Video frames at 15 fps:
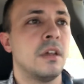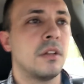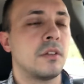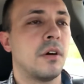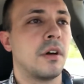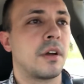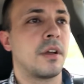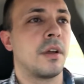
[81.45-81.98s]

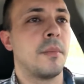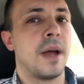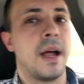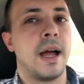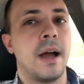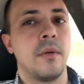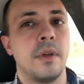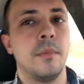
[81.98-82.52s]
talking about
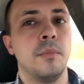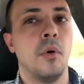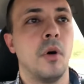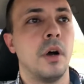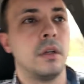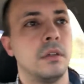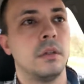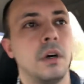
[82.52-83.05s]
how he
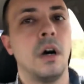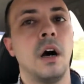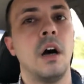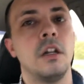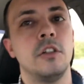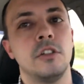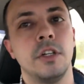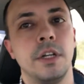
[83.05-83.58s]
bought
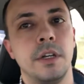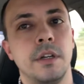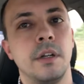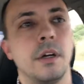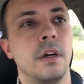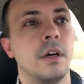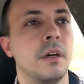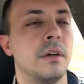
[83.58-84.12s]

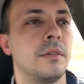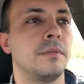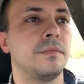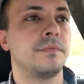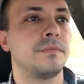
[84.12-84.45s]
100